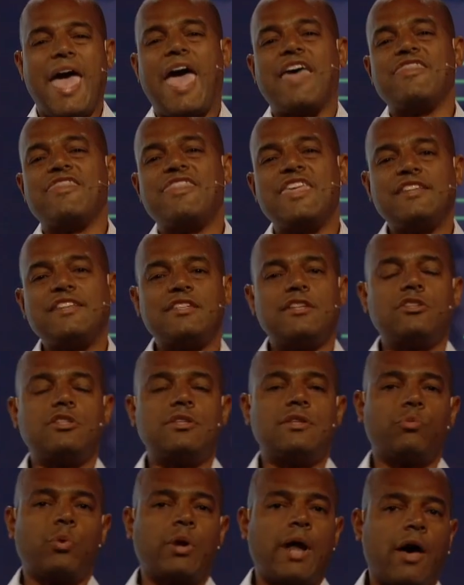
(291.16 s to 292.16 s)
And this
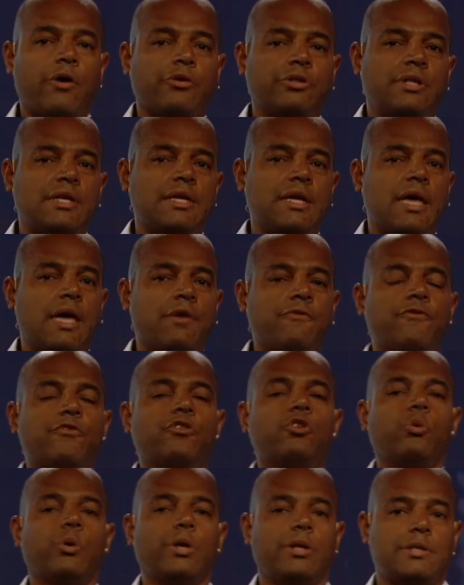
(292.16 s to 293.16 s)
isn't without the
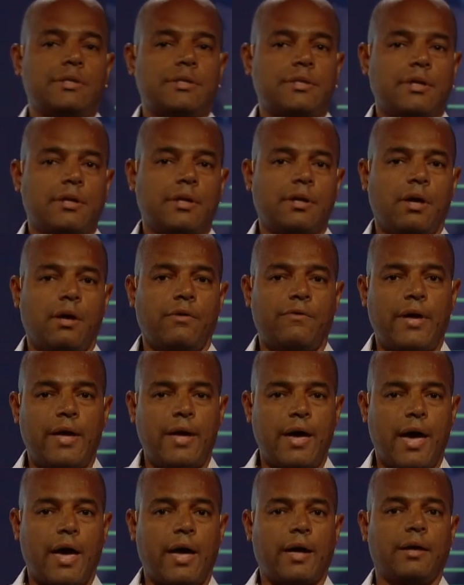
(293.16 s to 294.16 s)
influence of
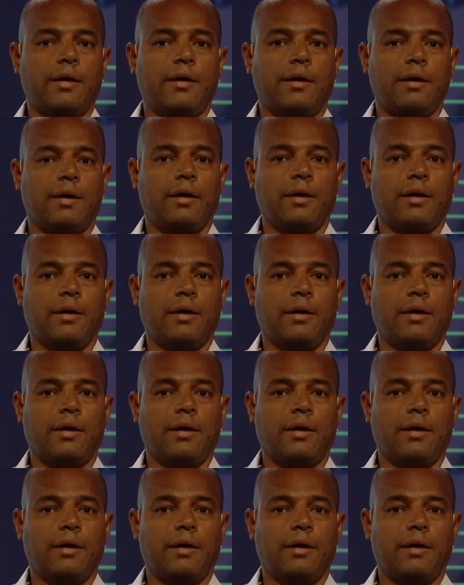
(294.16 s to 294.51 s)
AI.